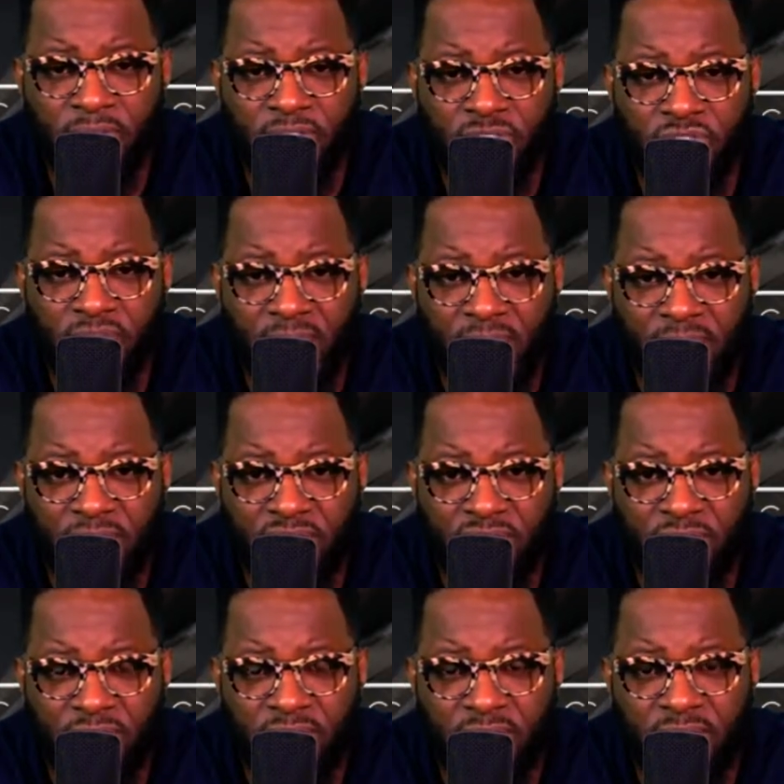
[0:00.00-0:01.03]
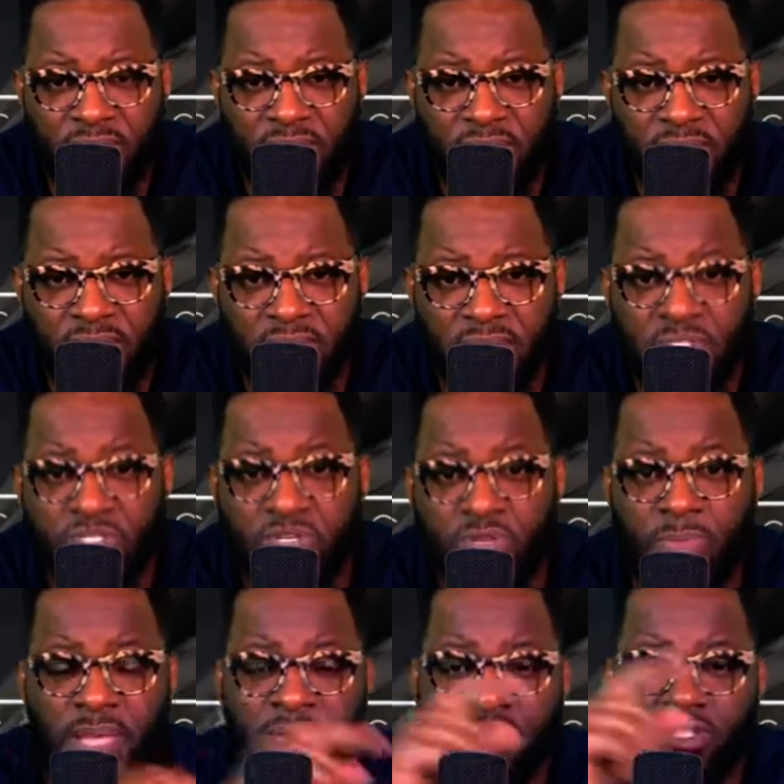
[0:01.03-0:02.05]
a strategy to
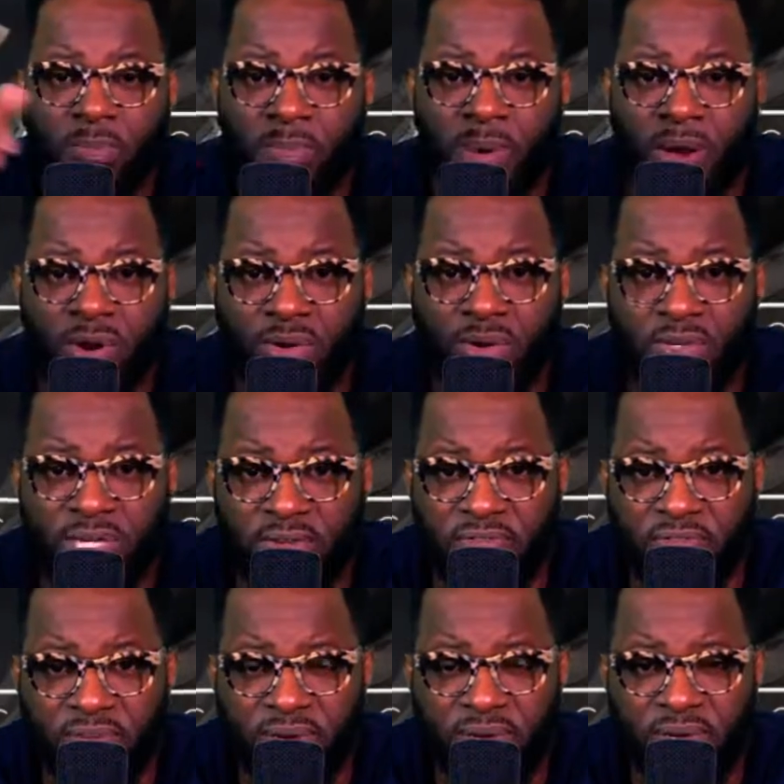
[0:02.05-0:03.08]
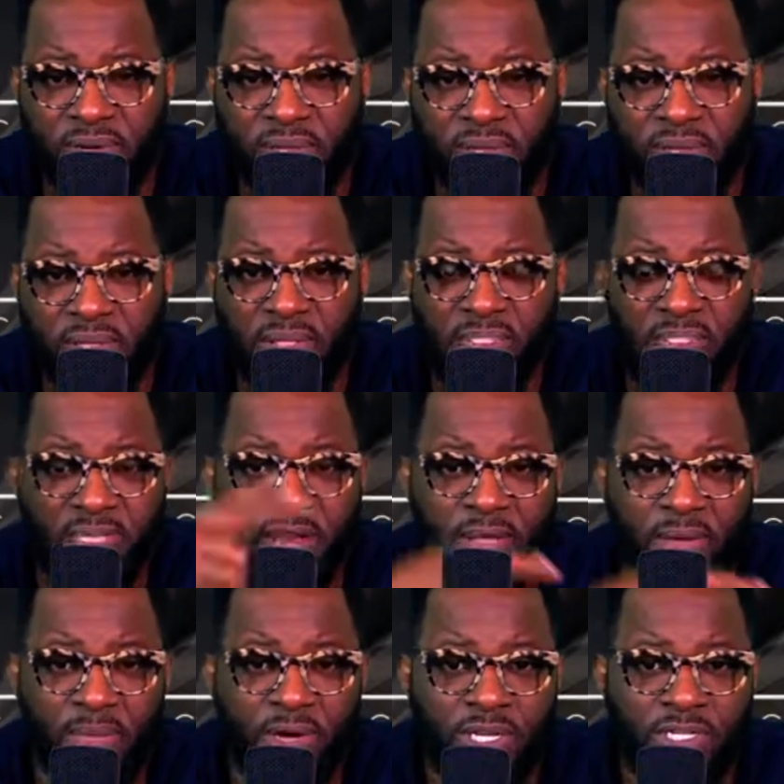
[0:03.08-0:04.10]
make tomorrow different than
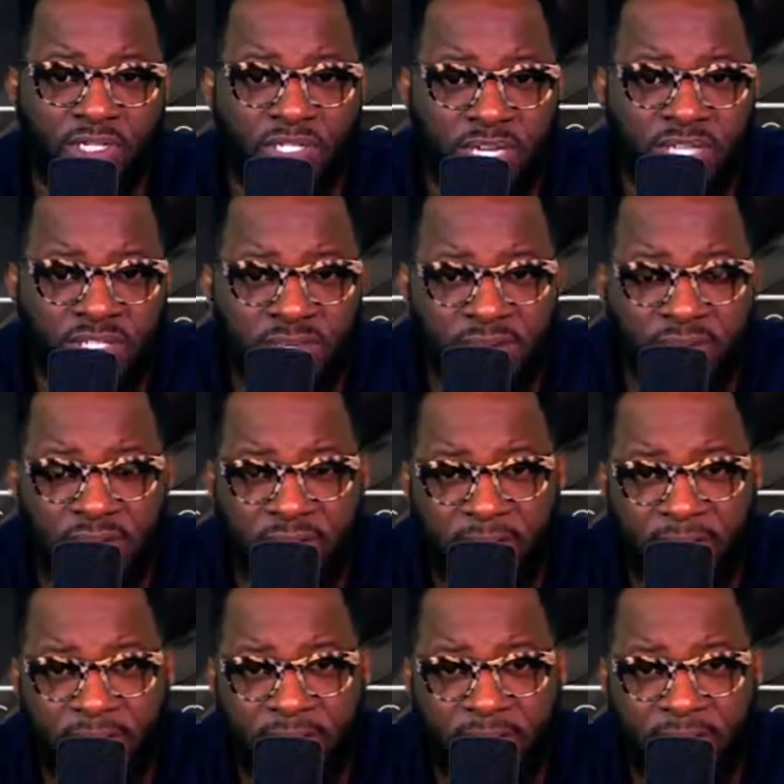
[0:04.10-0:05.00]
it was yesterday.